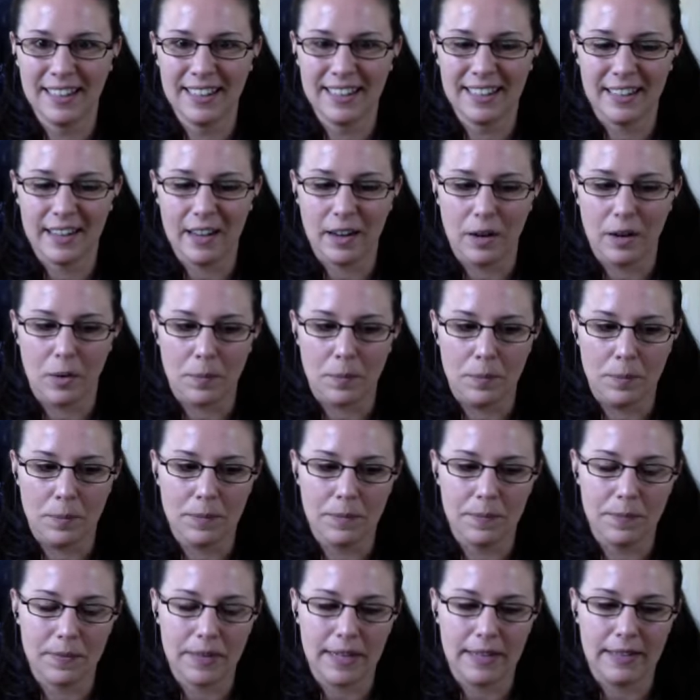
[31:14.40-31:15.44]
And
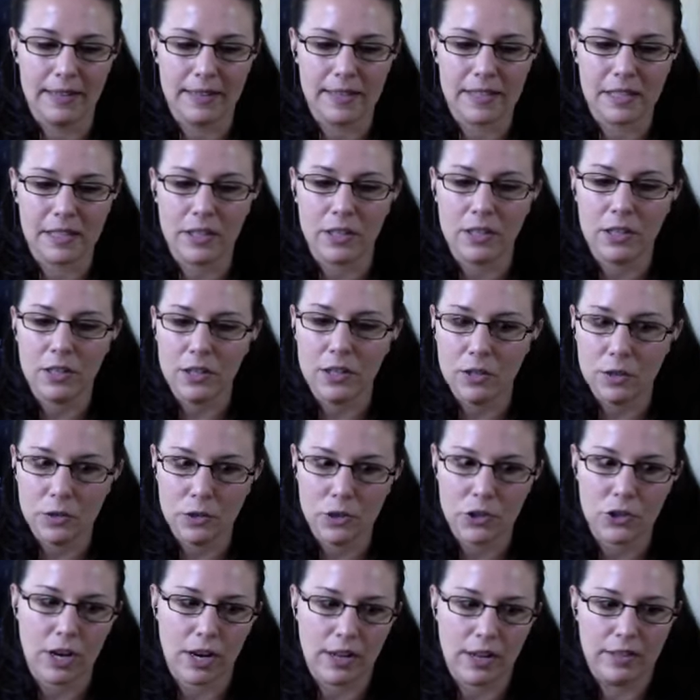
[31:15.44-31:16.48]
that's a
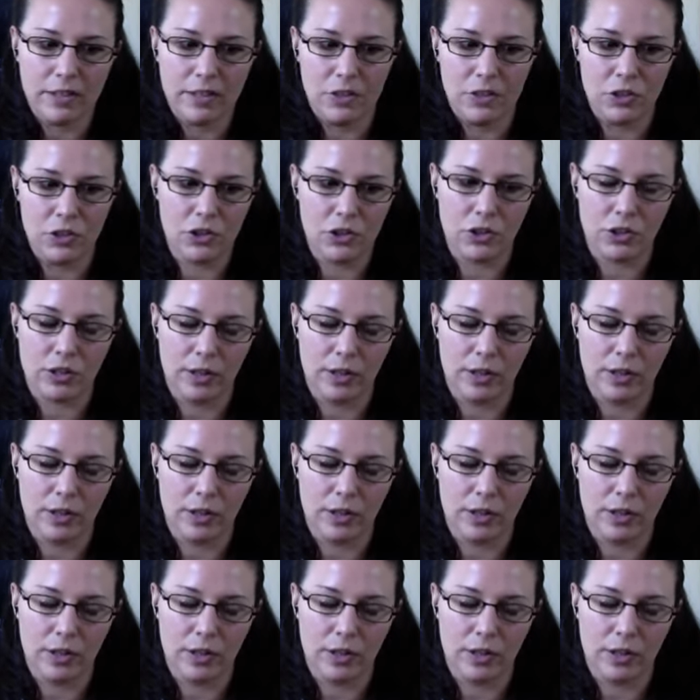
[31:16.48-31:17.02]
huge challenge